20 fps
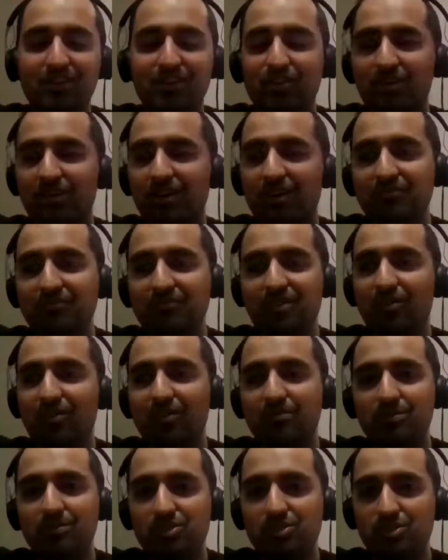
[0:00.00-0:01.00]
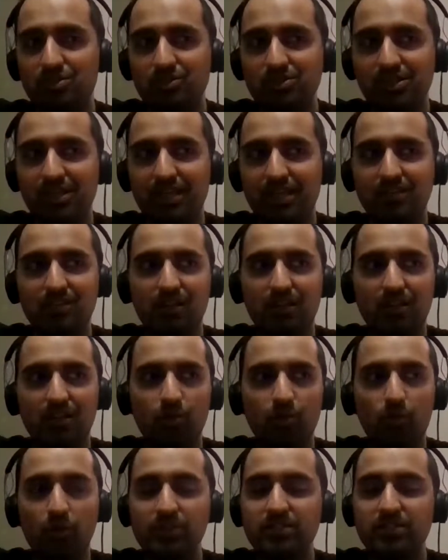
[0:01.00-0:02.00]
You're gonna have to go to the masseuse like
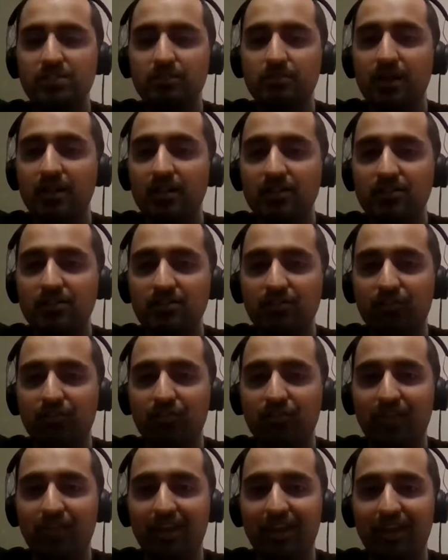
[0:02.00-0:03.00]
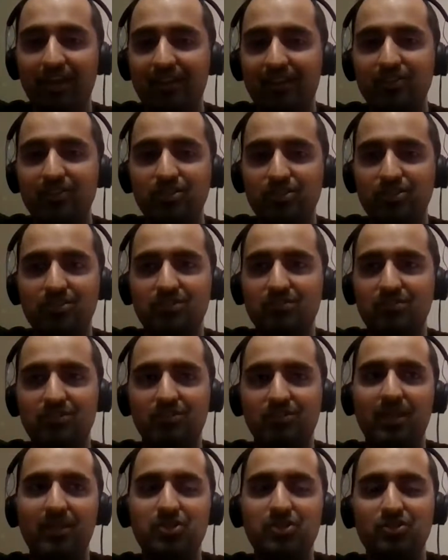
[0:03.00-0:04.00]
once a month for like just
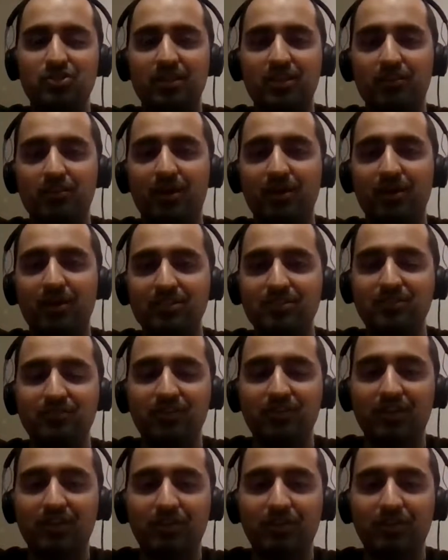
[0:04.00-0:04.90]
to make sure that your body doesn't fall